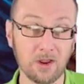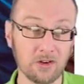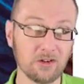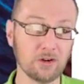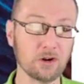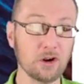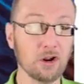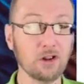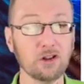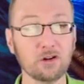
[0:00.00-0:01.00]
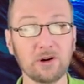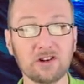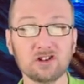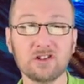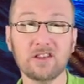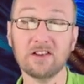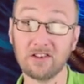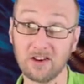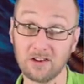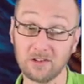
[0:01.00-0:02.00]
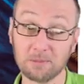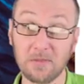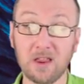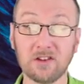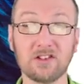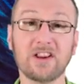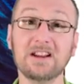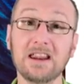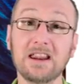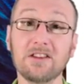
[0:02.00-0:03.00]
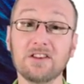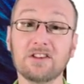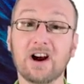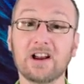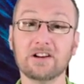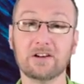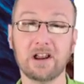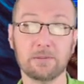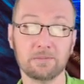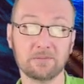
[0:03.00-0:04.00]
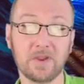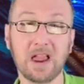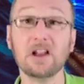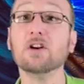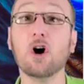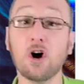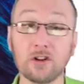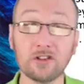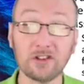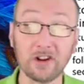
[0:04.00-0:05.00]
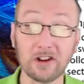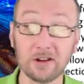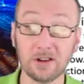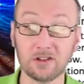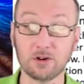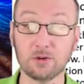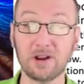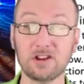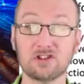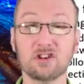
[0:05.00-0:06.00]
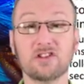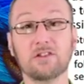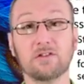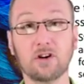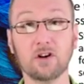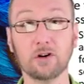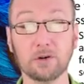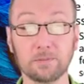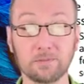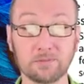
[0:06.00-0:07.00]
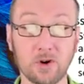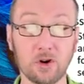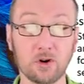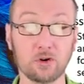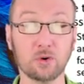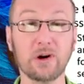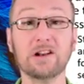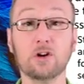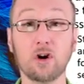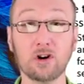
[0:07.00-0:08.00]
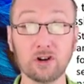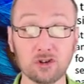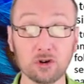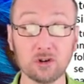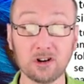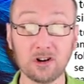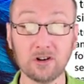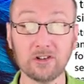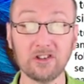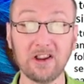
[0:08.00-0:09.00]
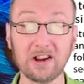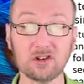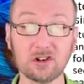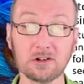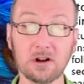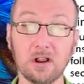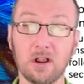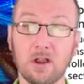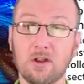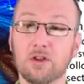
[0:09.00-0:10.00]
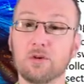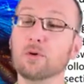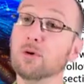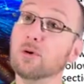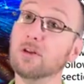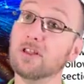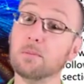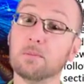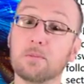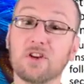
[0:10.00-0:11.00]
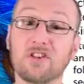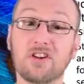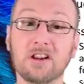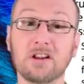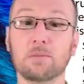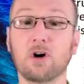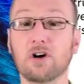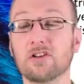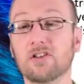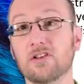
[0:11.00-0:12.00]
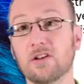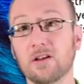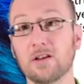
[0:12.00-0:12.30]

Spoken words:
So the question then says, study the diagram and answer the questions that follow. Draw a longitudinal section through the missing parts